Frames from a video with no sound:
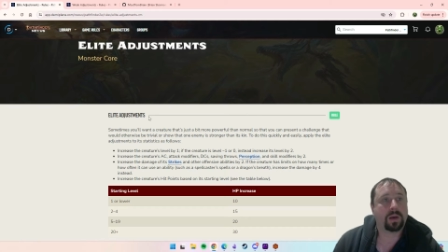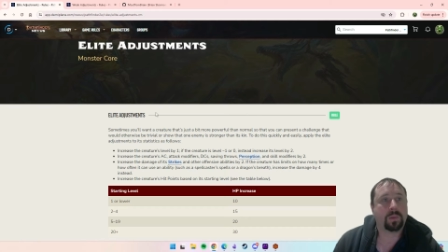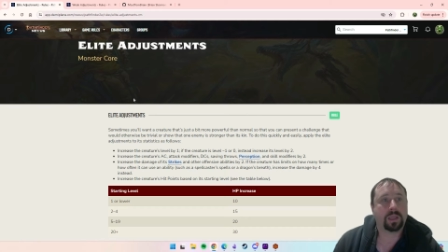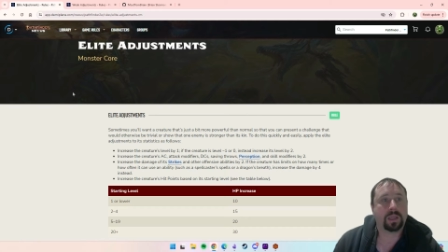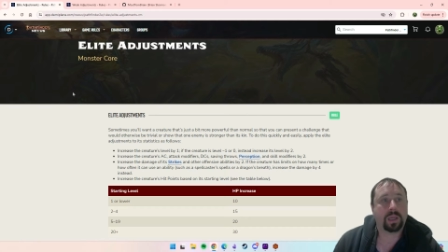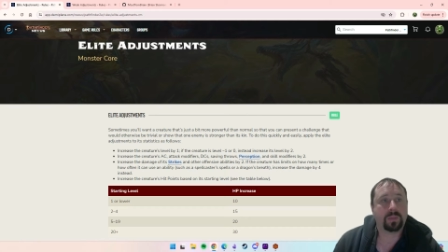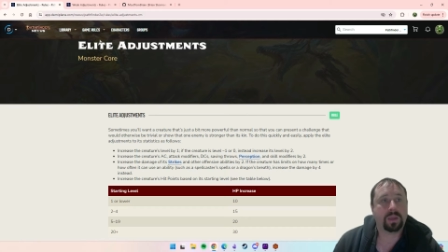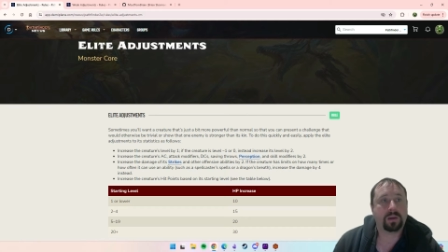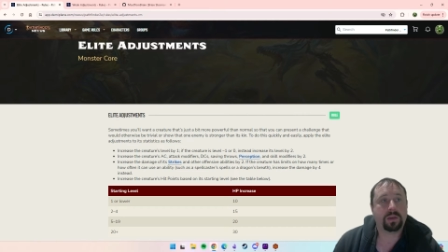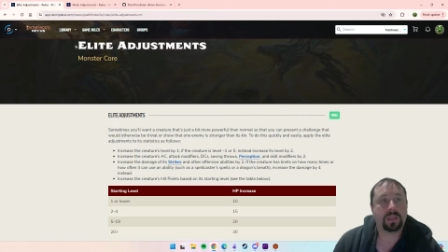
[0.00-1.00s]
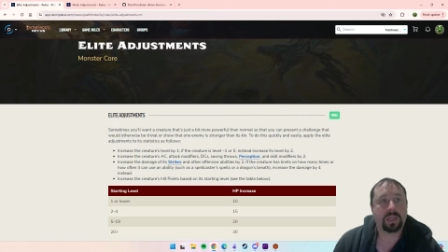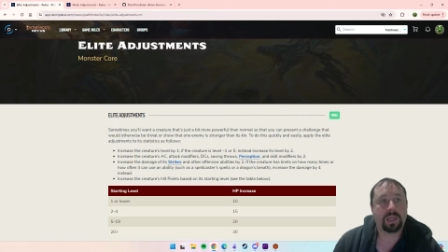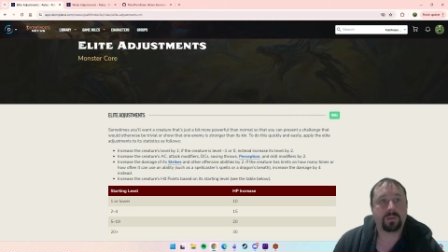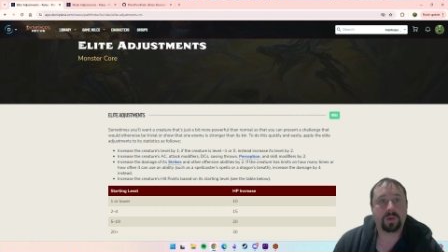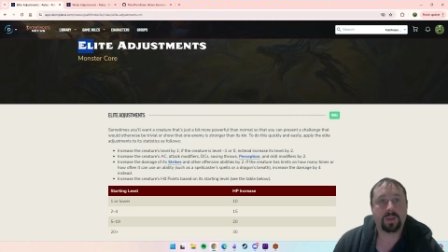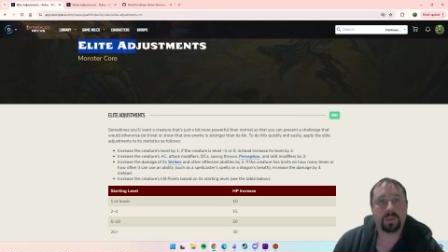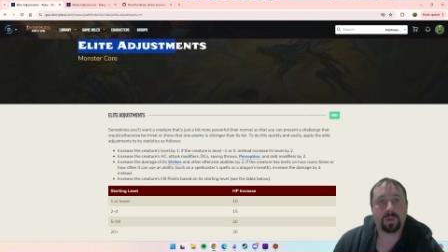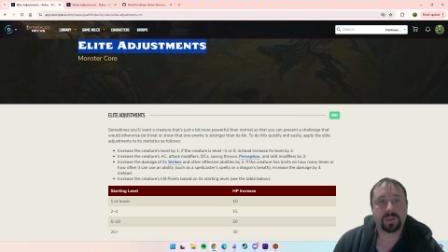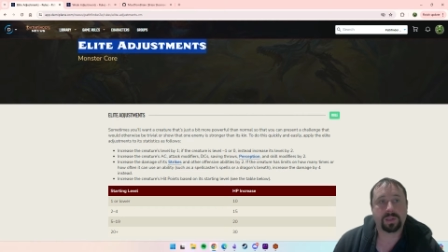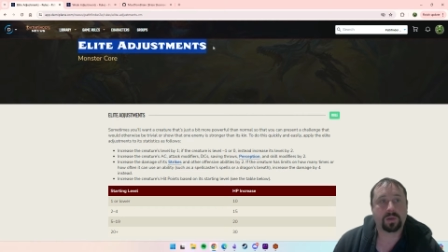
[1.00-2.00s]
all right, we can come here and you can have a look
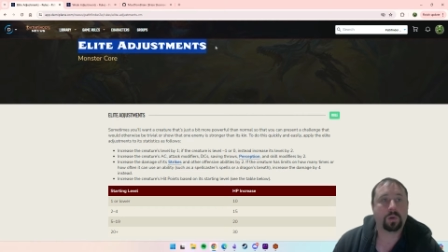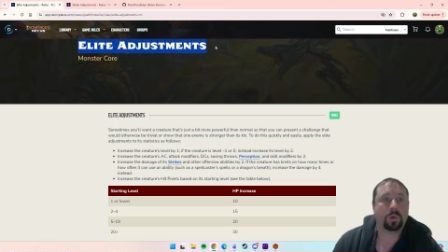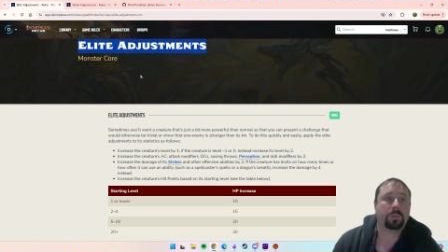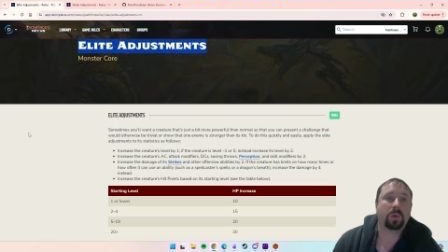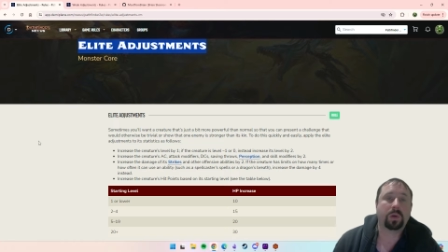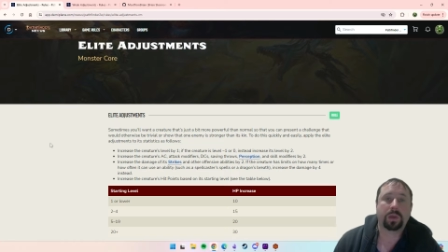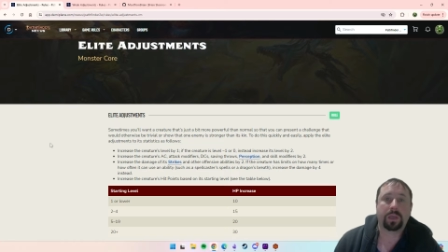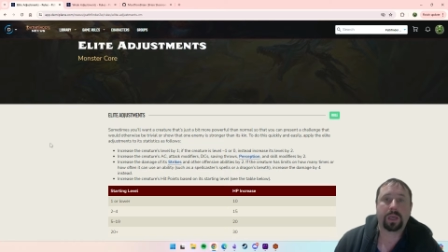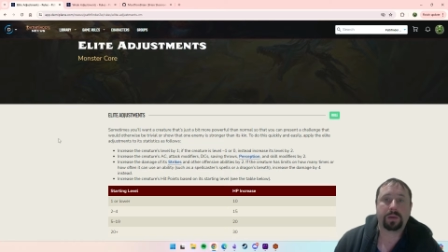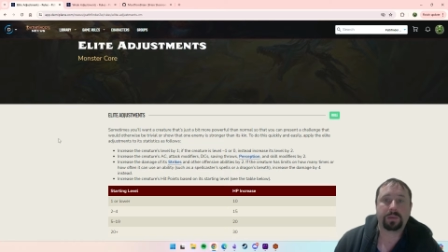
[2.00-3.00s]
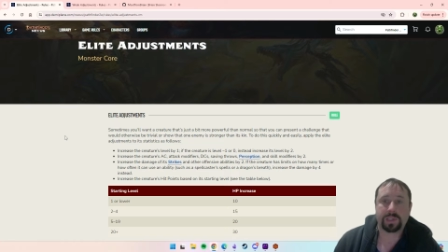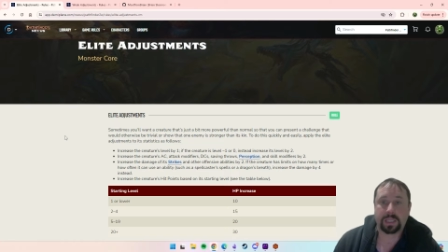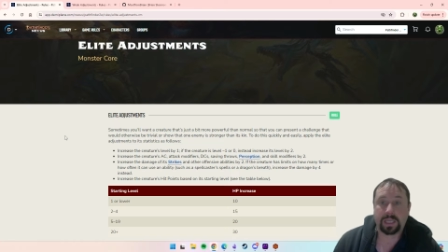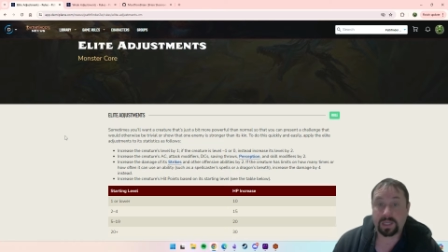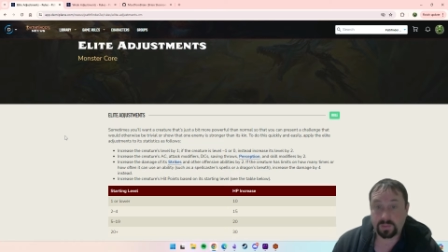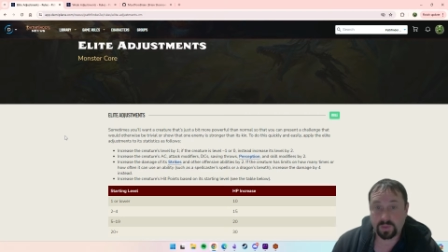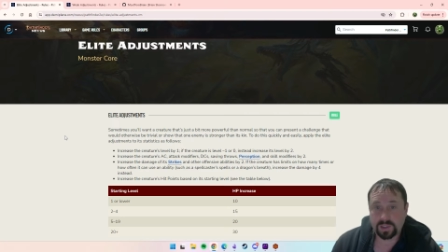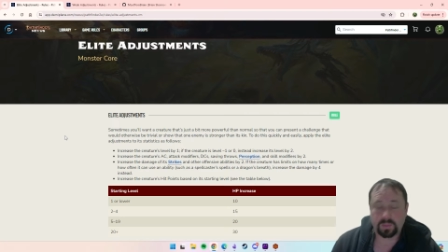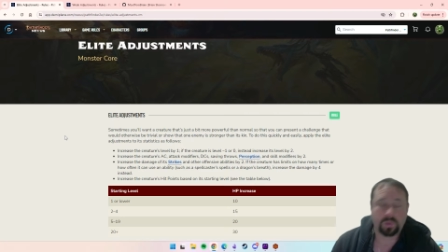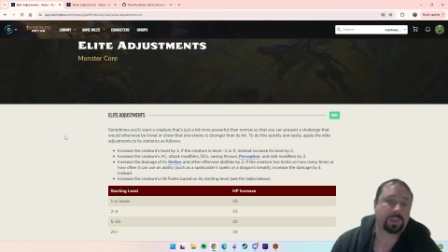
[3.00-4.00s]
in the Monster Core book, which is the
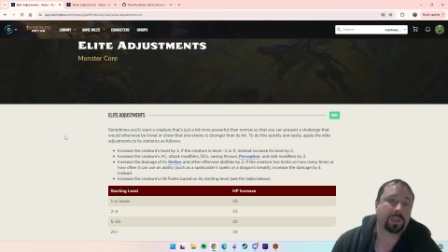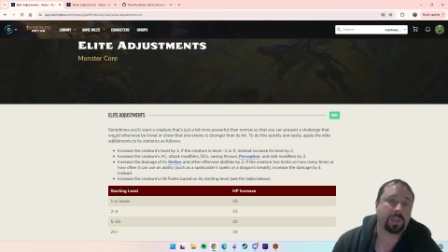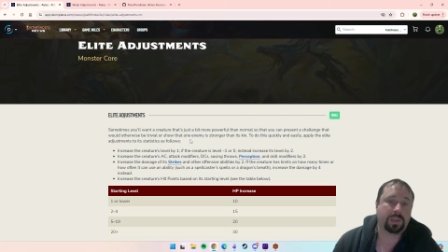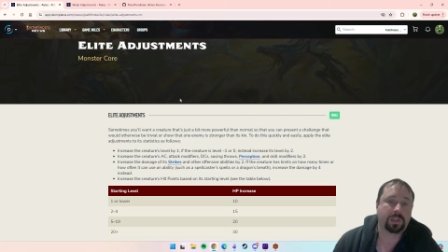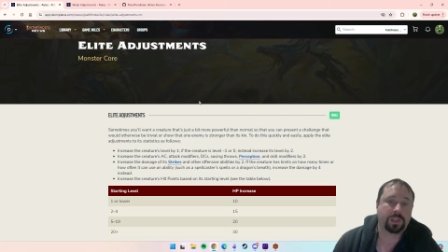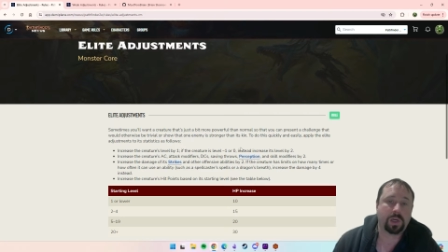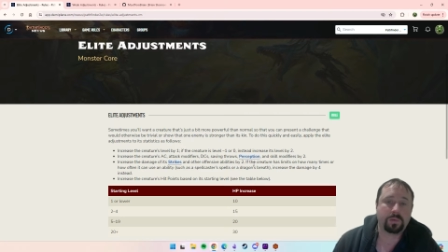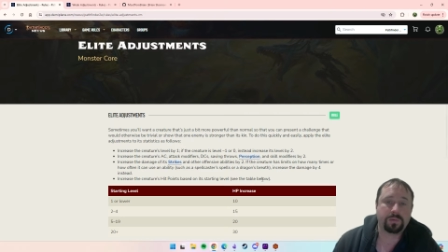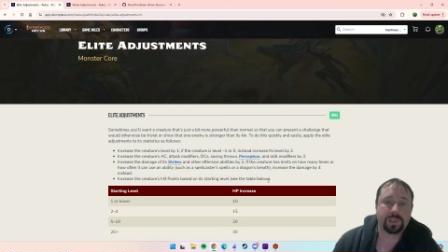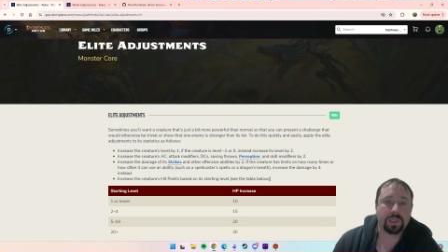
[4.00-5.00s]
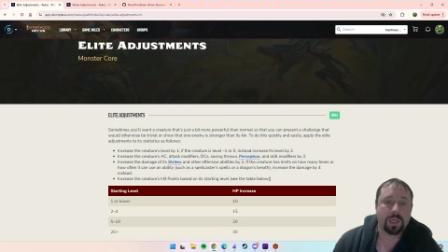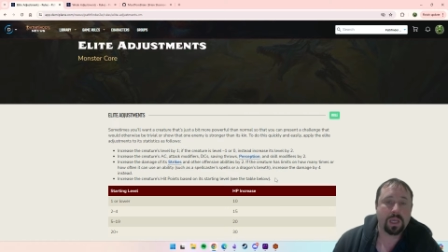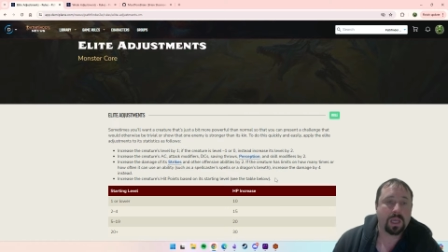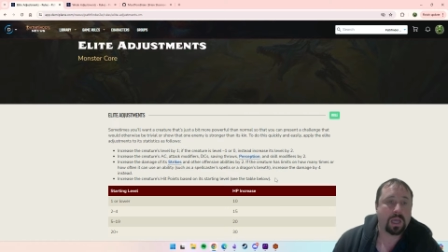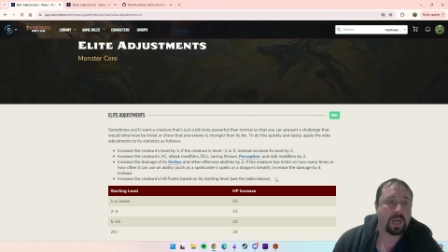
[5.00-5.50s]
latest monster book to hit the shelves.